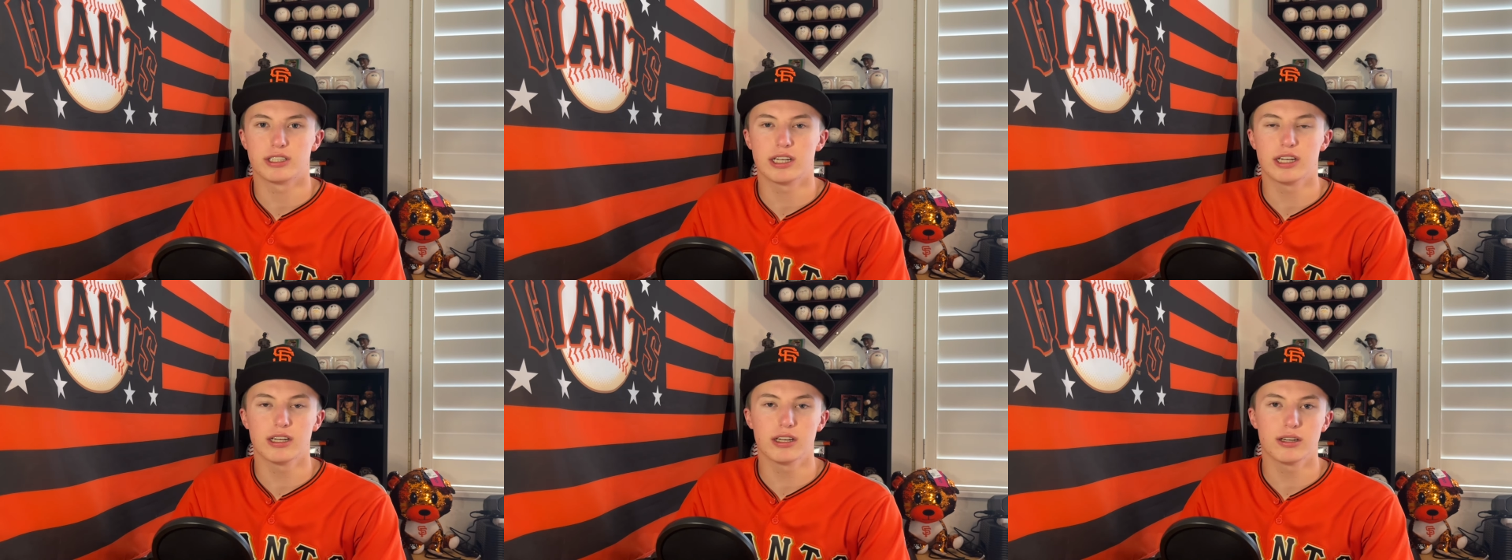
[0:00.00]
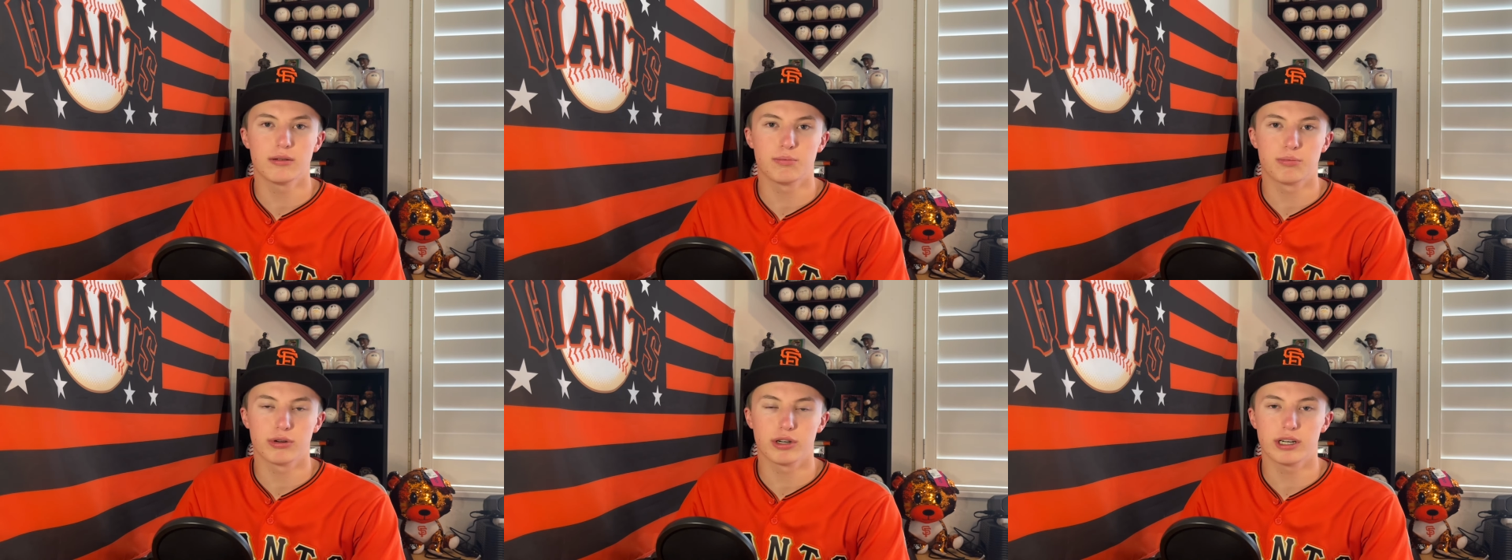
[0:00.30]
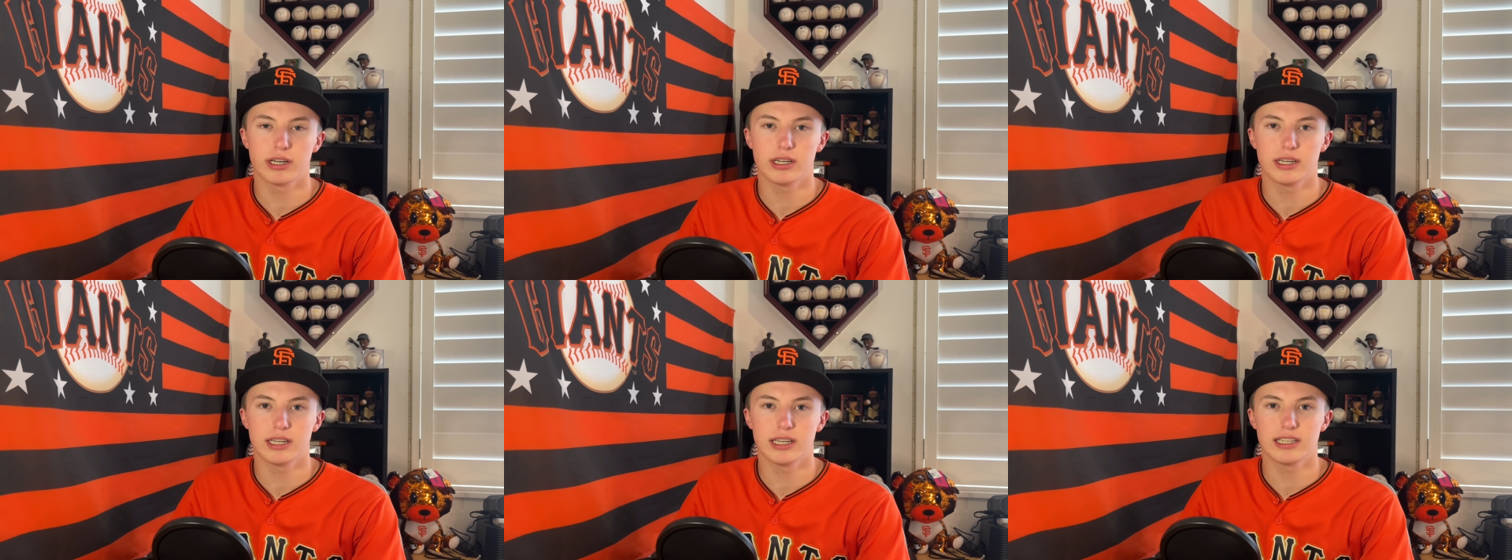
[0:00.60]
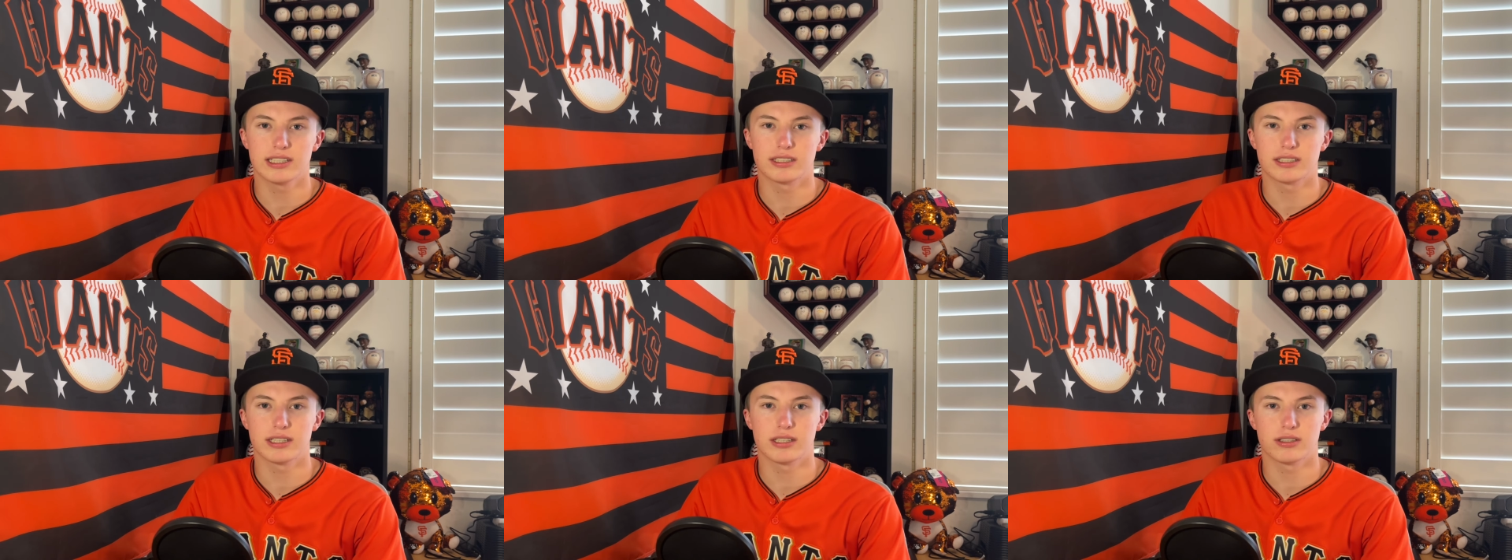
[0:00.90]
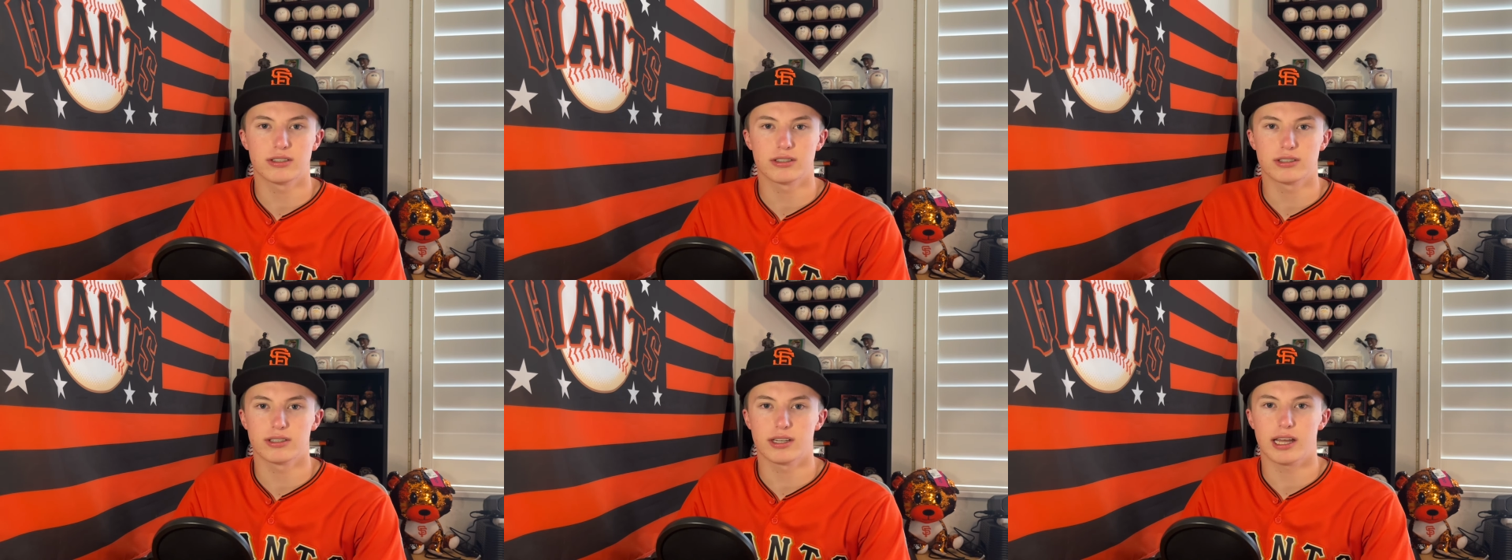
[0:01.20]
He did pretty
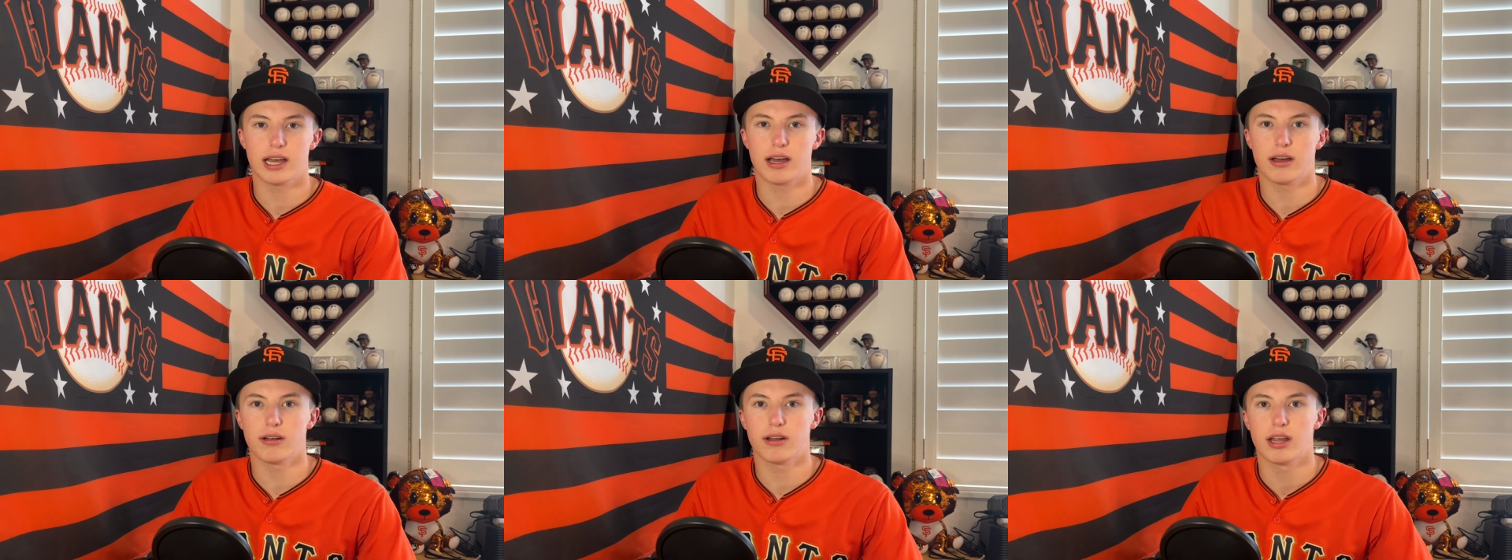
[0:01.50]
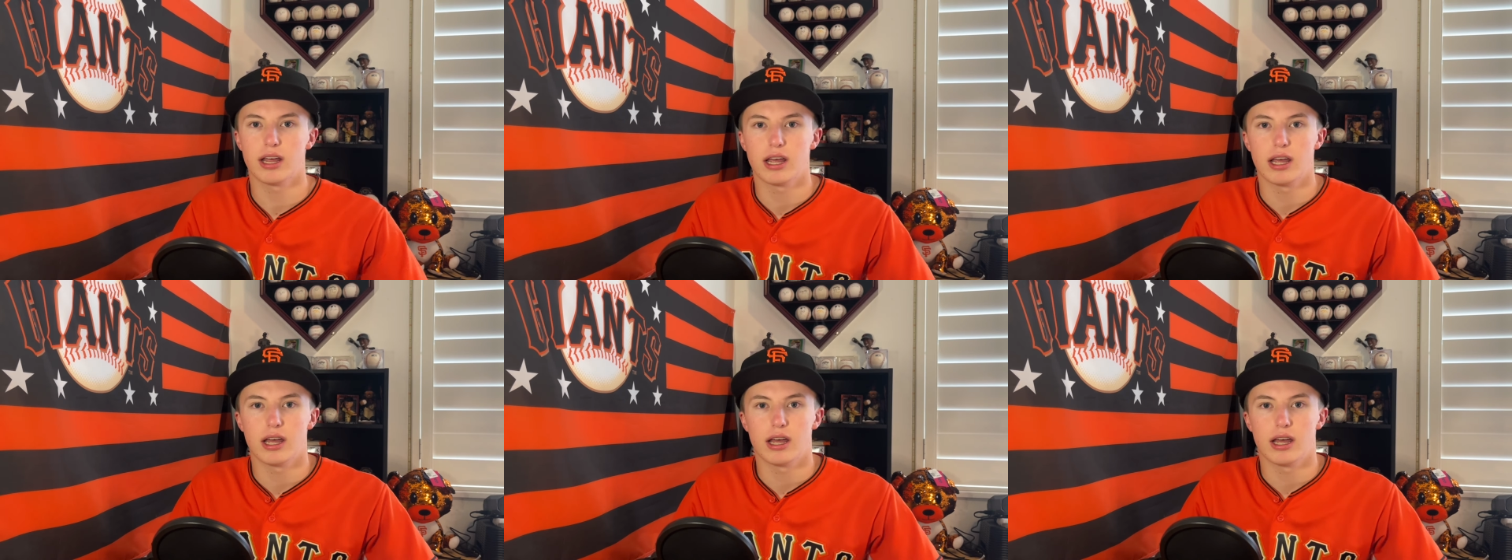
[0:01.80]
decent, just allowed